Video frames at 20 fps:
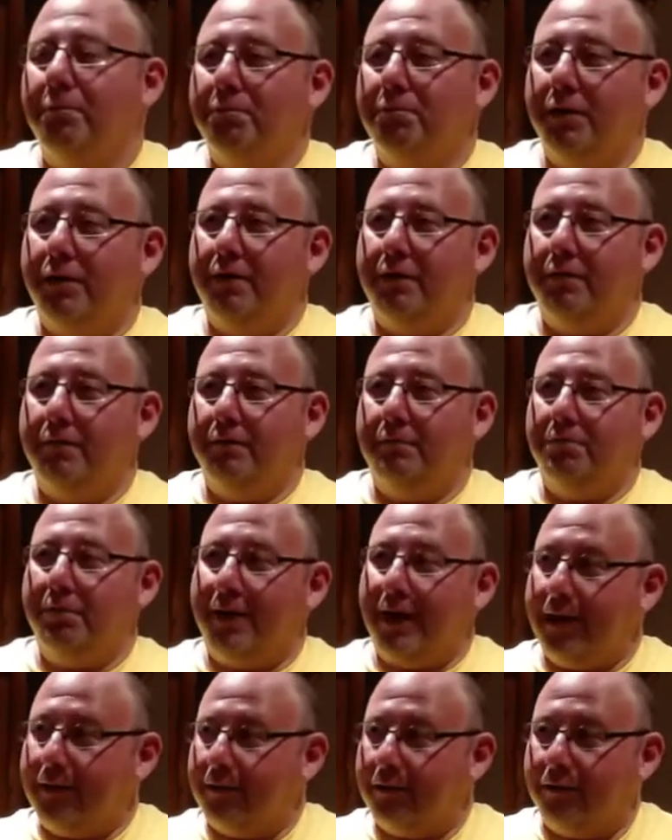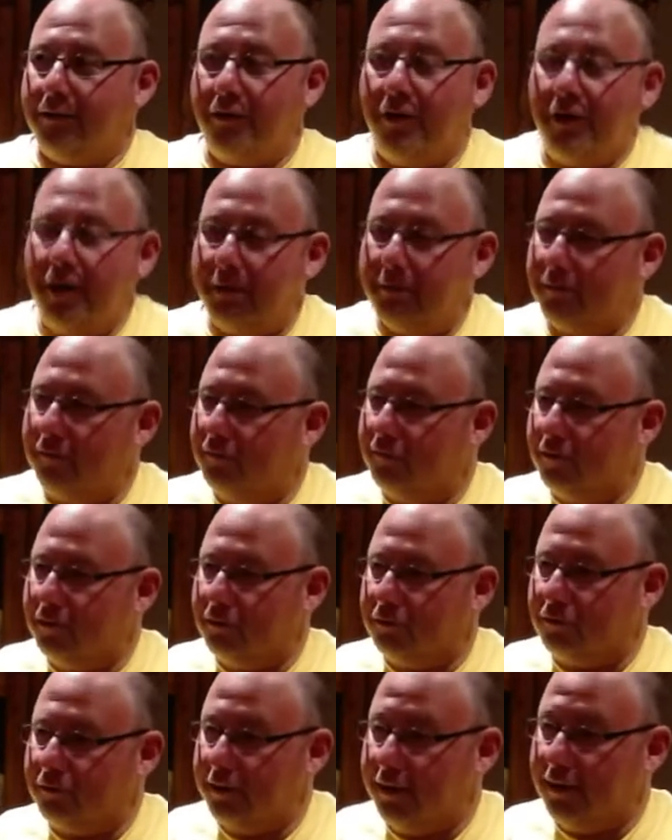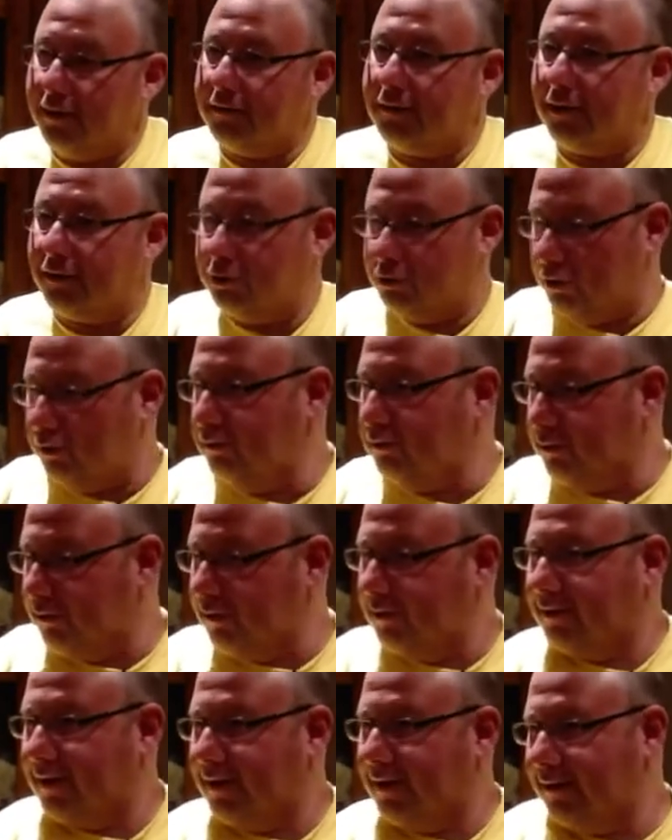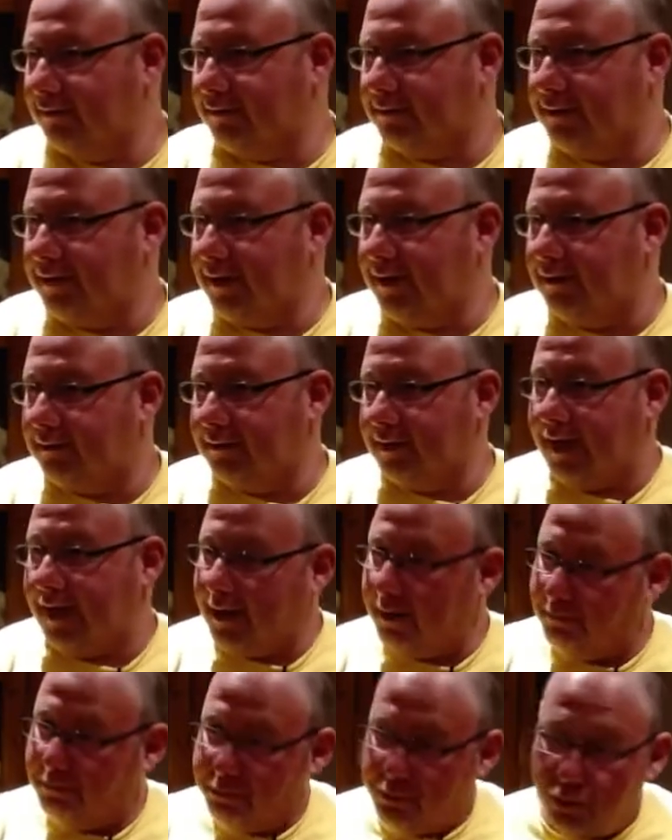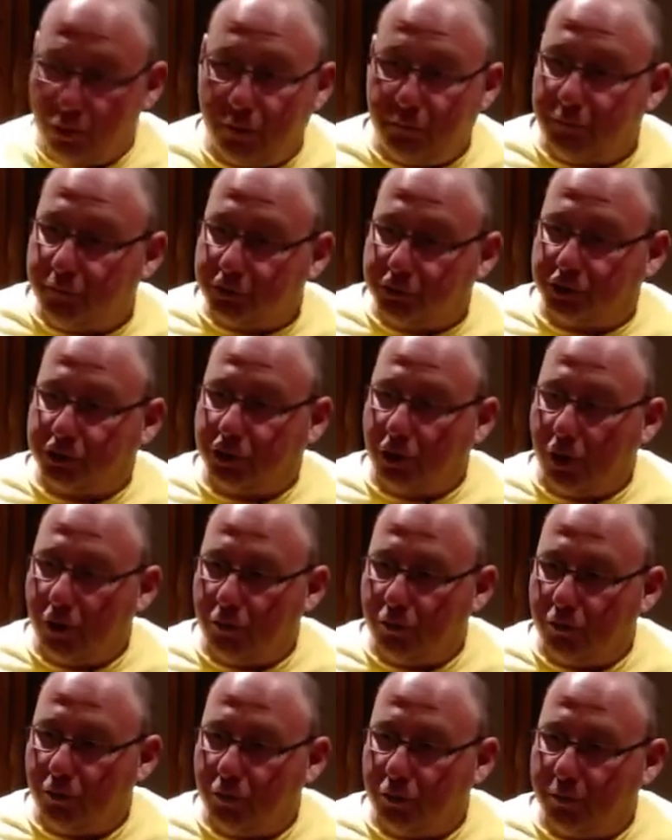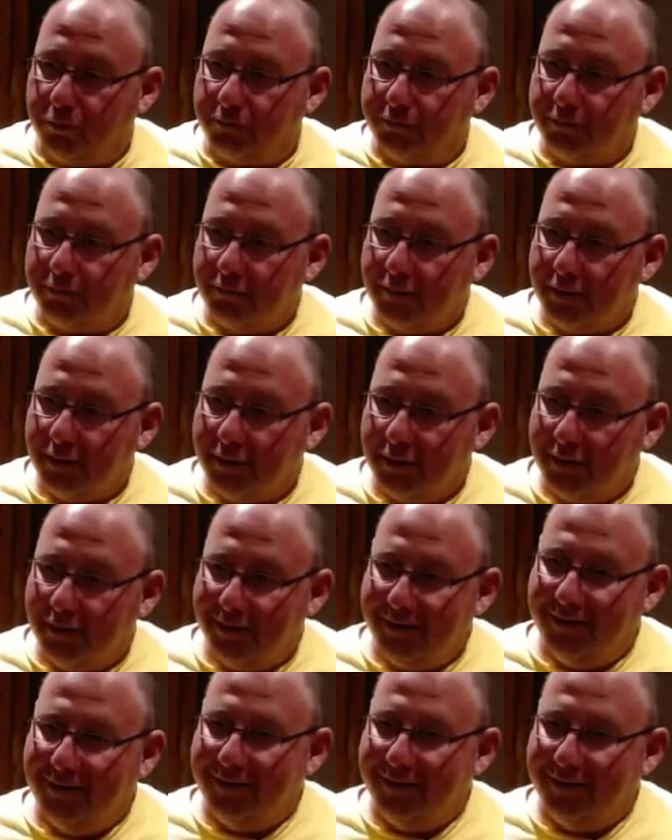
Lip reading: but at the time, the Village Lantern, I showed you the downstairs. Yeah, I know. You were like.